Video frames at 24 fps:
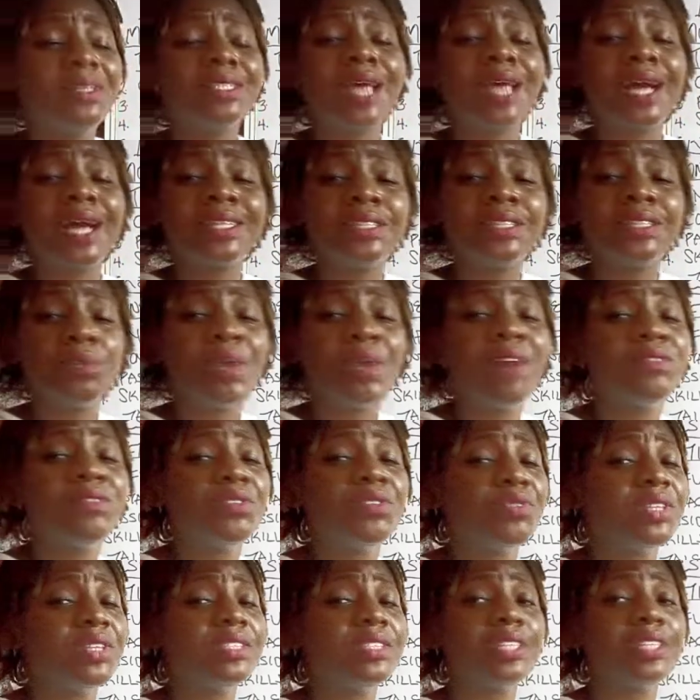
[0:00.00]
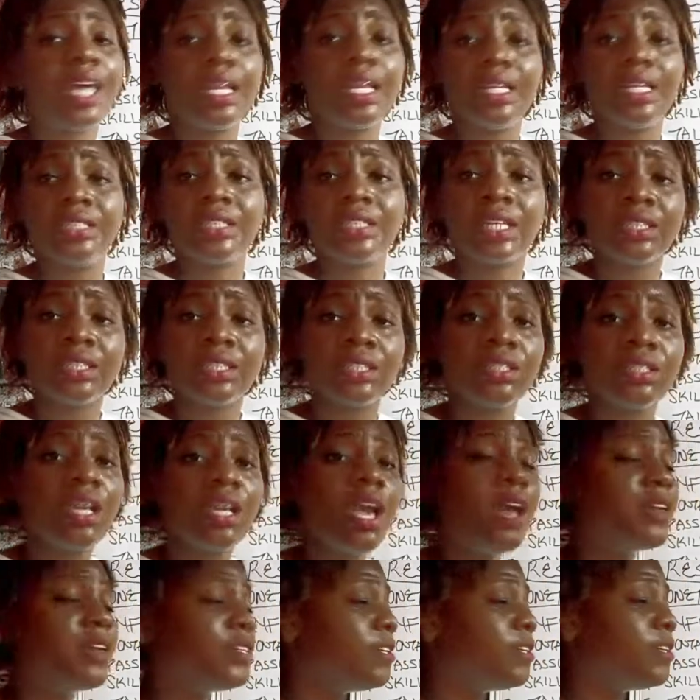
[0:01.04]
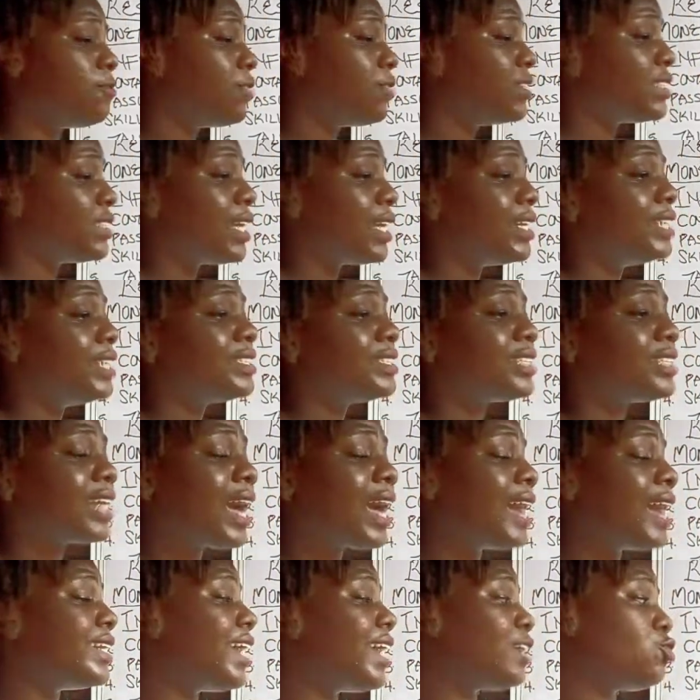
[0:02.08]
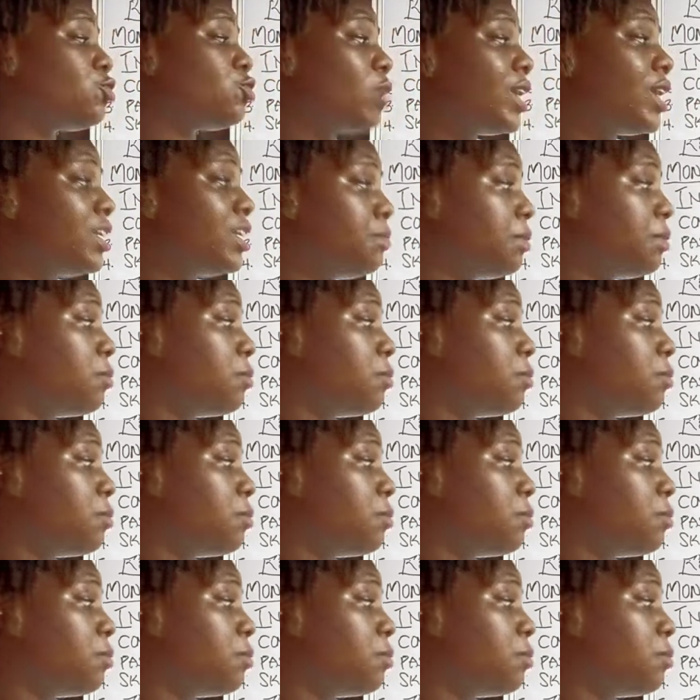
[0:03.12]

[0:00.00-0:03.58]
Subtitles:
acting. We have different talents, and these different talents can actually be